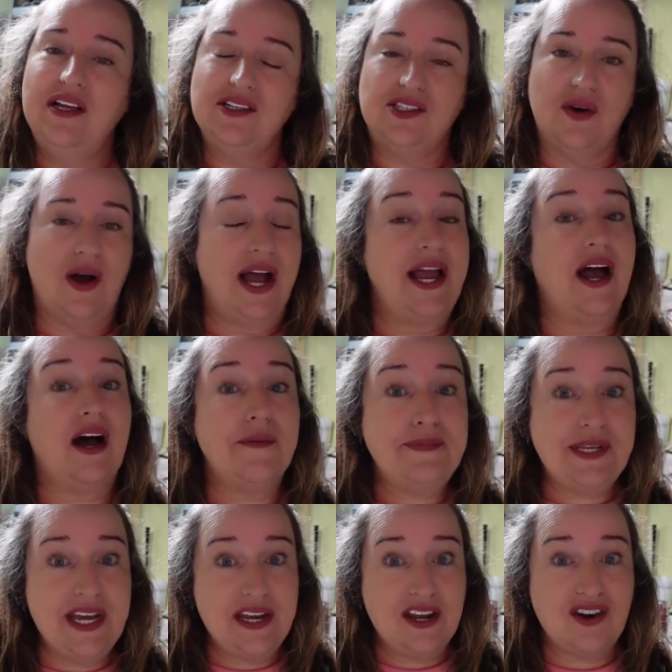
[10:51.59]
So I
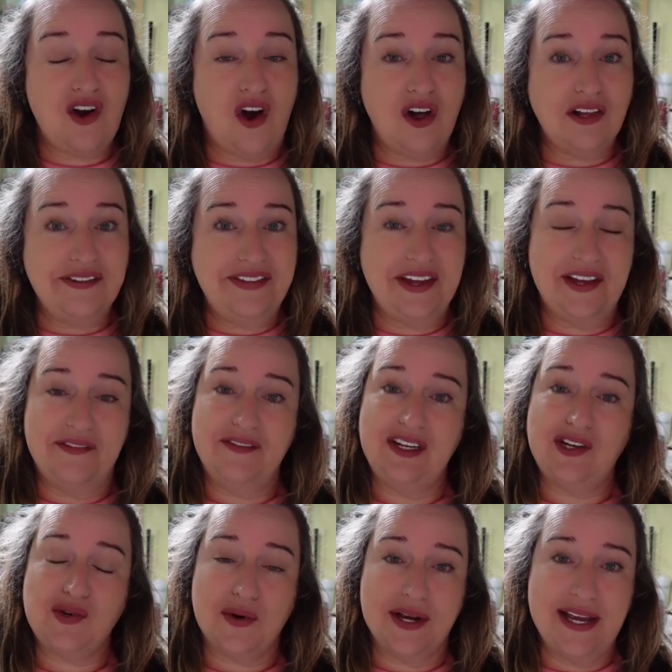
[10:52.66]
updated all of the
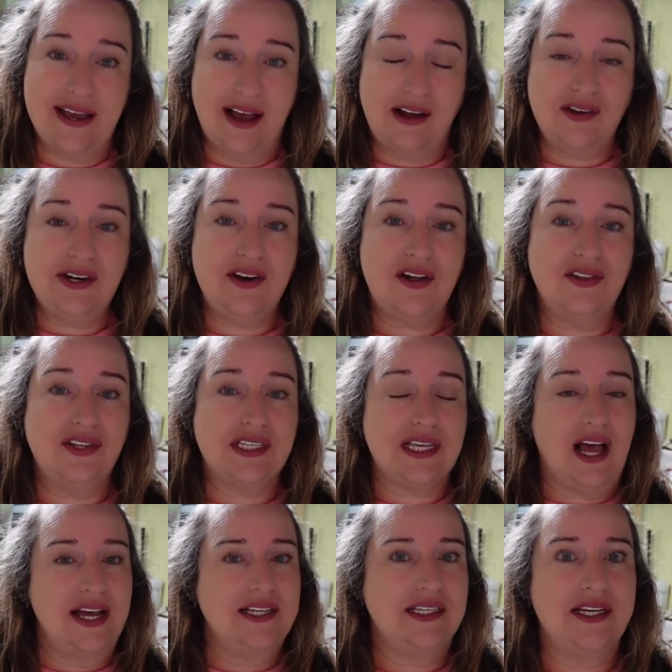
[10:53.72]
inventory, counted all the
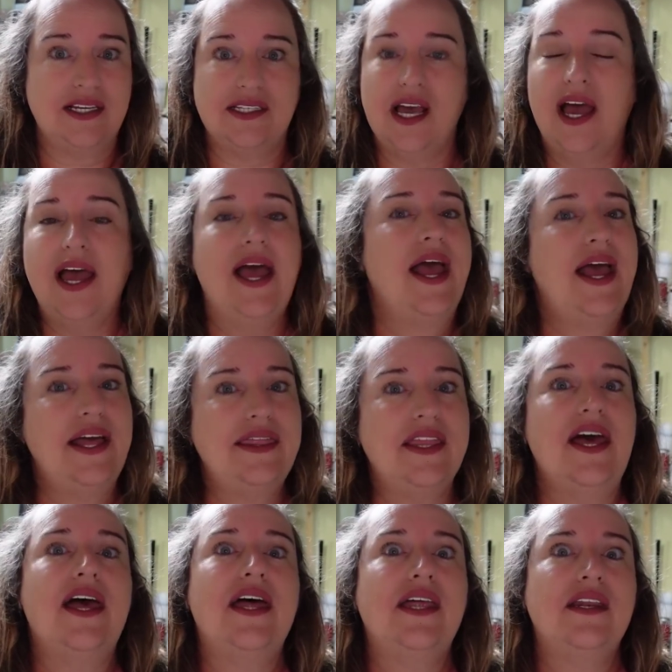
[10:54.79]
sizes, and
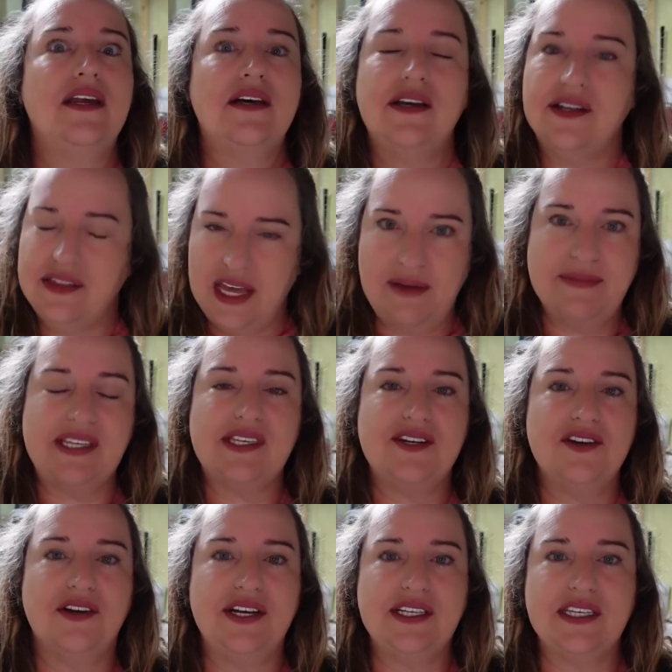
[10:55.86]
then they
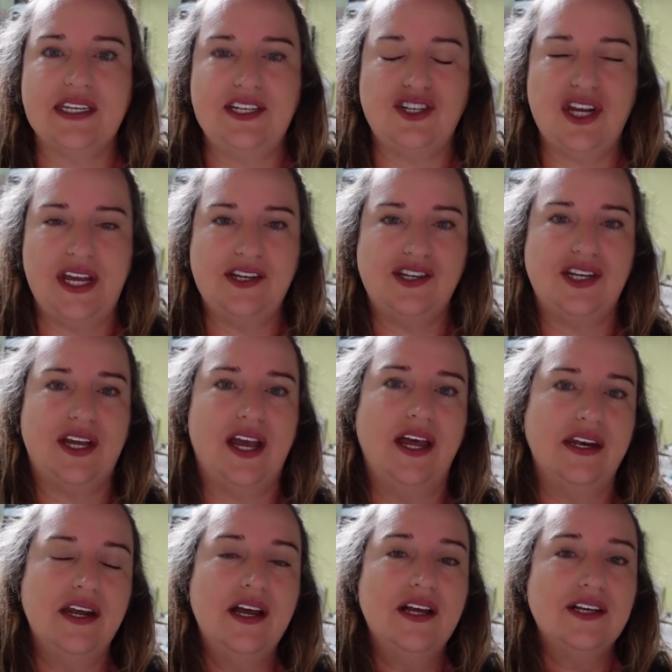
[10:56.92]
mysteriously changed again.